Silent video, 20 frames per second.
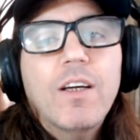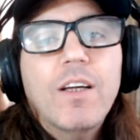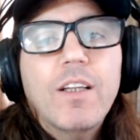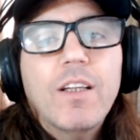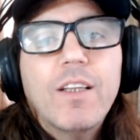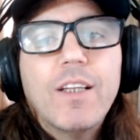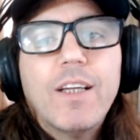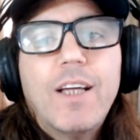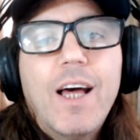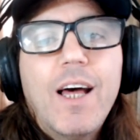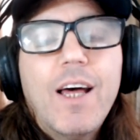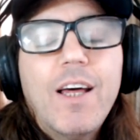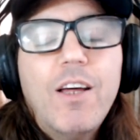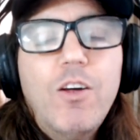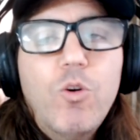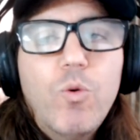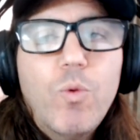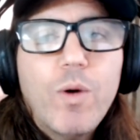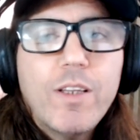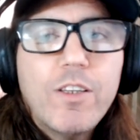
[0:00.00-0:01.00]
The guy
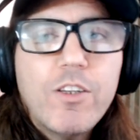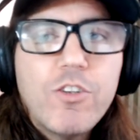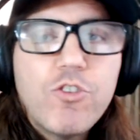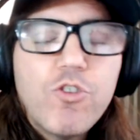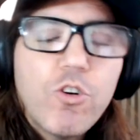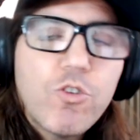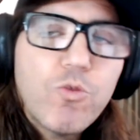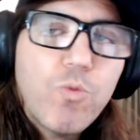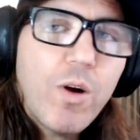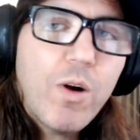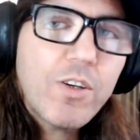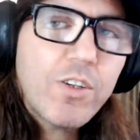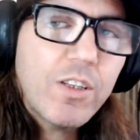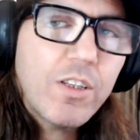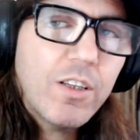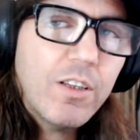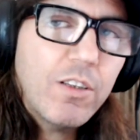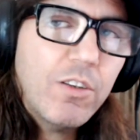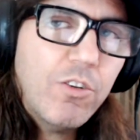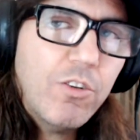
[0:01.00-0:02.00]
who went to George
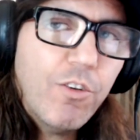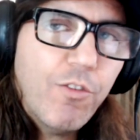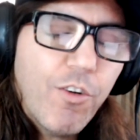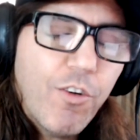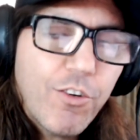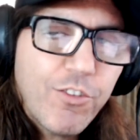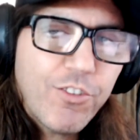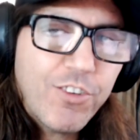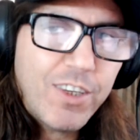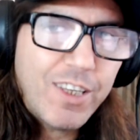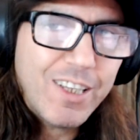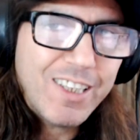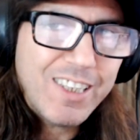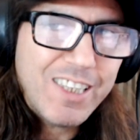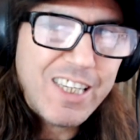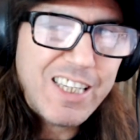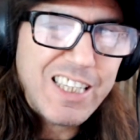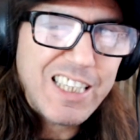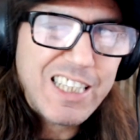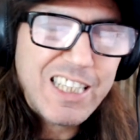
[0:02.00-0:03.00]
Washington University in
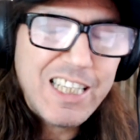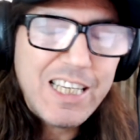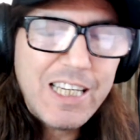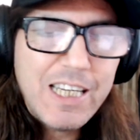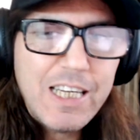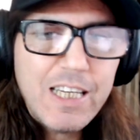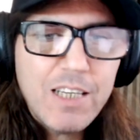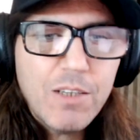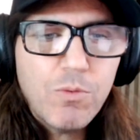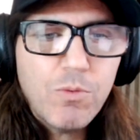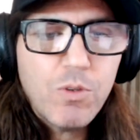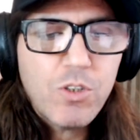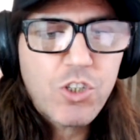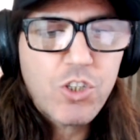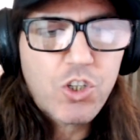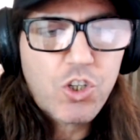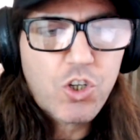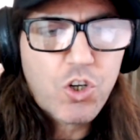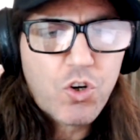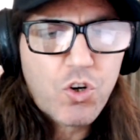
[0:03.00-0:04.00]
D C and was
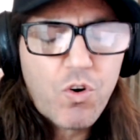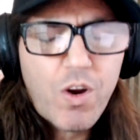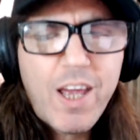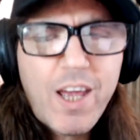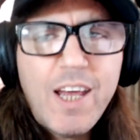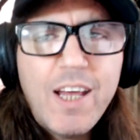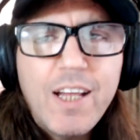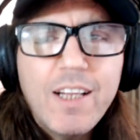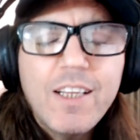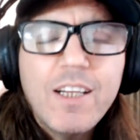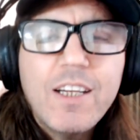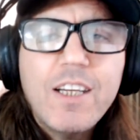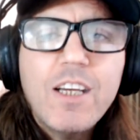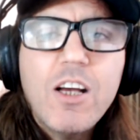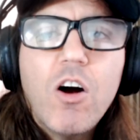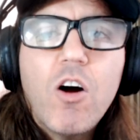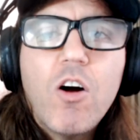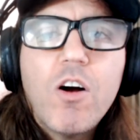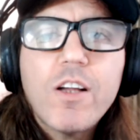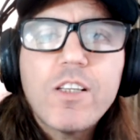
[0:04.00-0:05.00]
trained in the
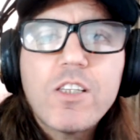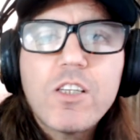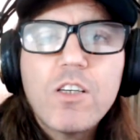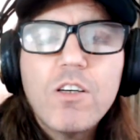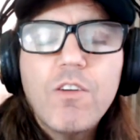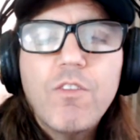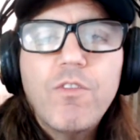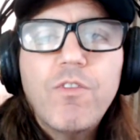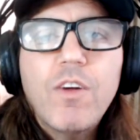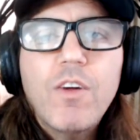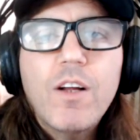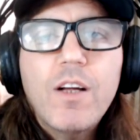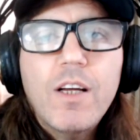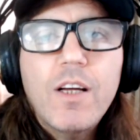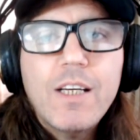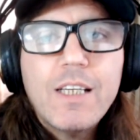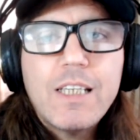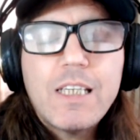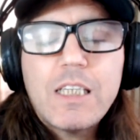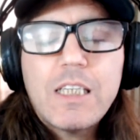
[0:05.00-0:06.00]
arts of
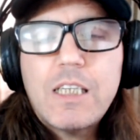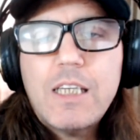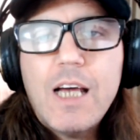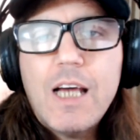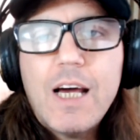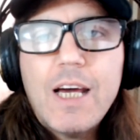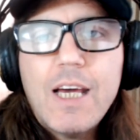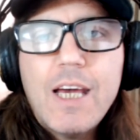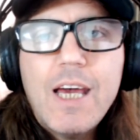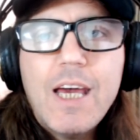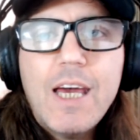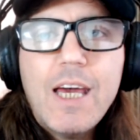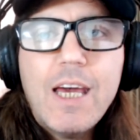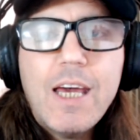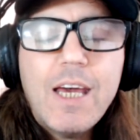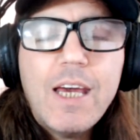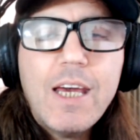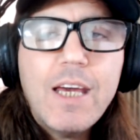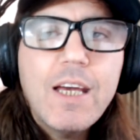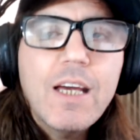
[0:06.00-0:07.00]
C I
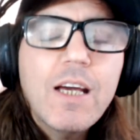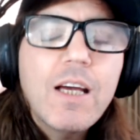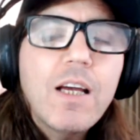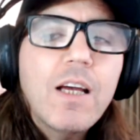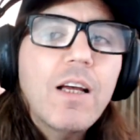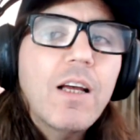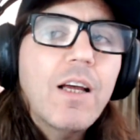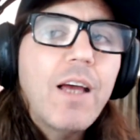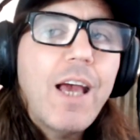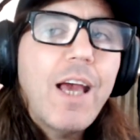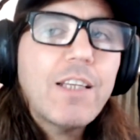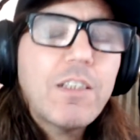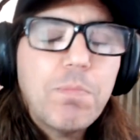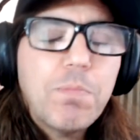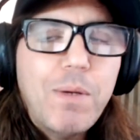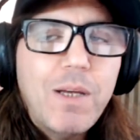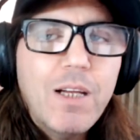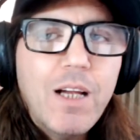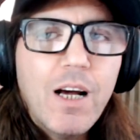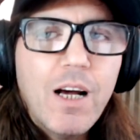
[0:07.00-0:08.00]
A
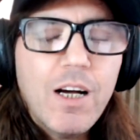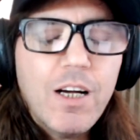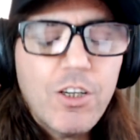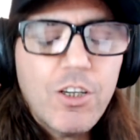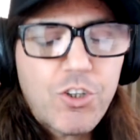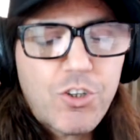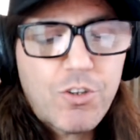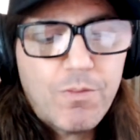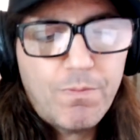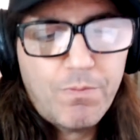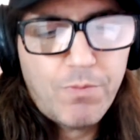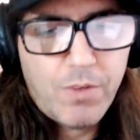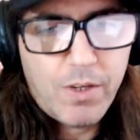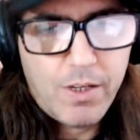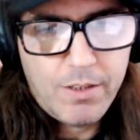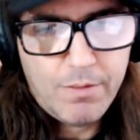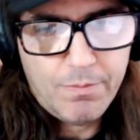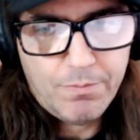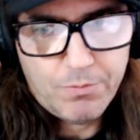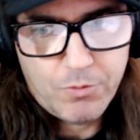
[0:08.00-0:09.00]
espionage,
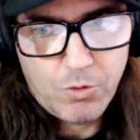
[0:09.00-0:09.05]
right?